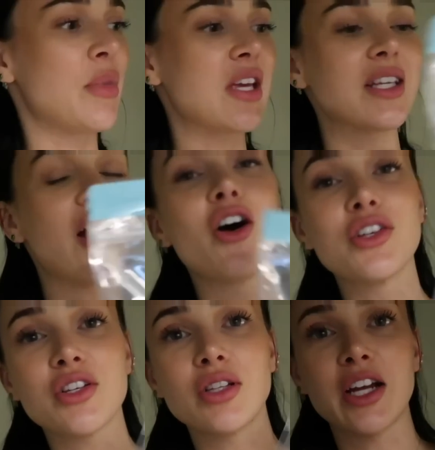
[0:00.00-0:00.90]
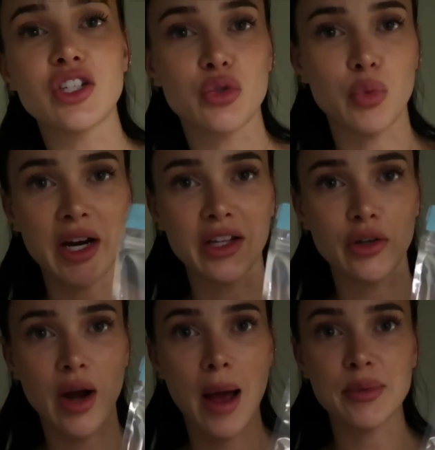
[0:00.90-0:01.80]
because I also like just
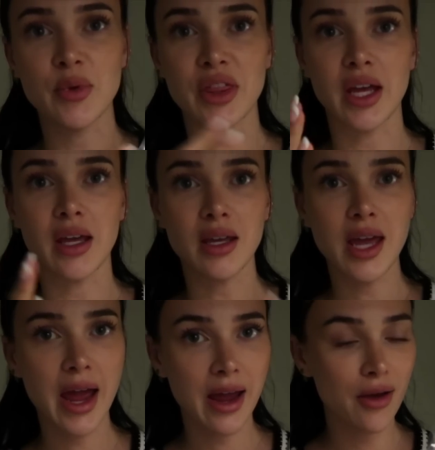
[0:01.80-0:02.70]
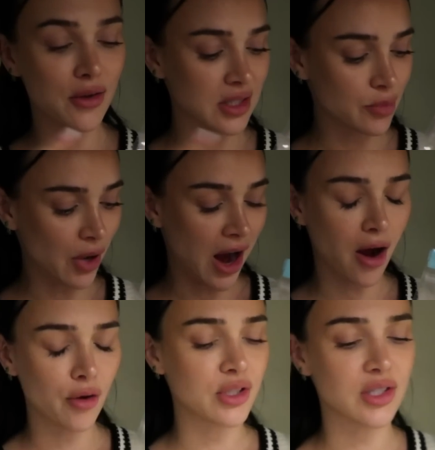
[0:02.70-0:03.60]
regular wraps with like kale,
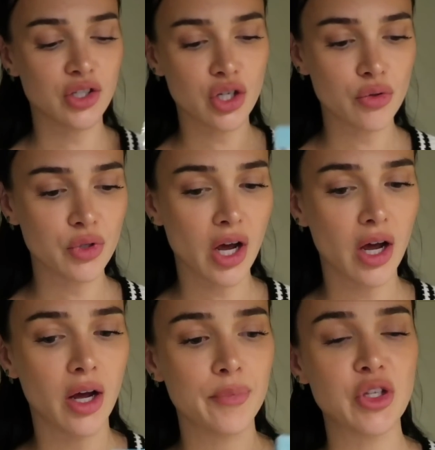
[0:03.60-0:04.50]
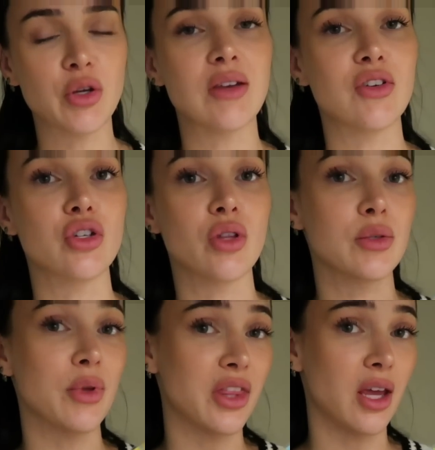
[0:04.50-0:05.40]
sprouts, tuna. You could even do
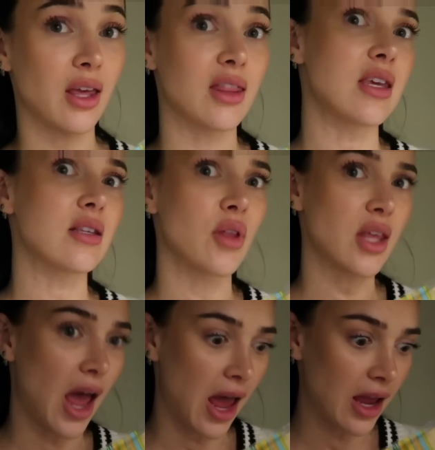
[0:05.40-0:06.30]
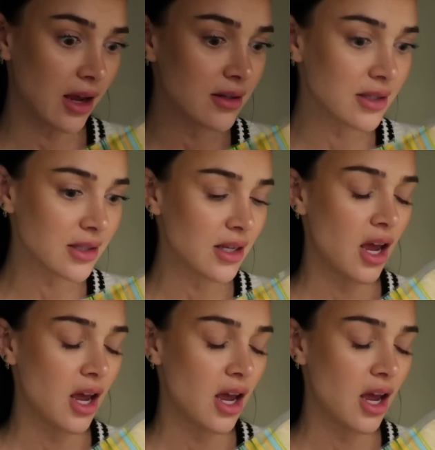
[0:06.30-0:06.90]
this with like these with eggs.